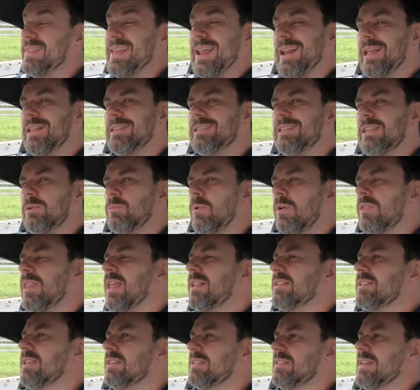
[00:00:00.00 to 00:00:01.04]
Then I'd see one
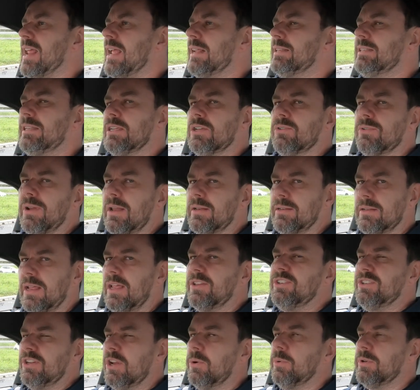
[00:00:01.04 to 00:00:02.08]
that says 19 grand,
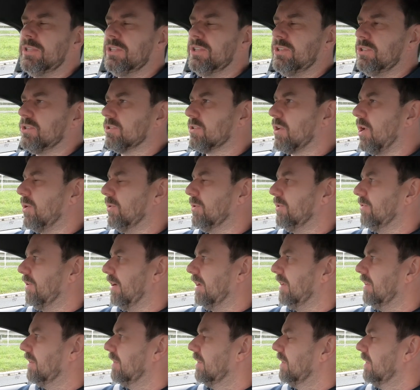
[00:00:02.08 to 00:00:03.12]
and you know where this is going,
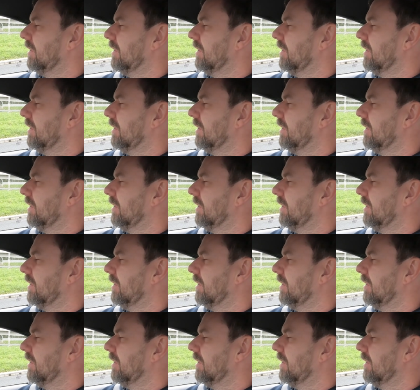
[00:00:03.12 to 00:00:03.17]
right?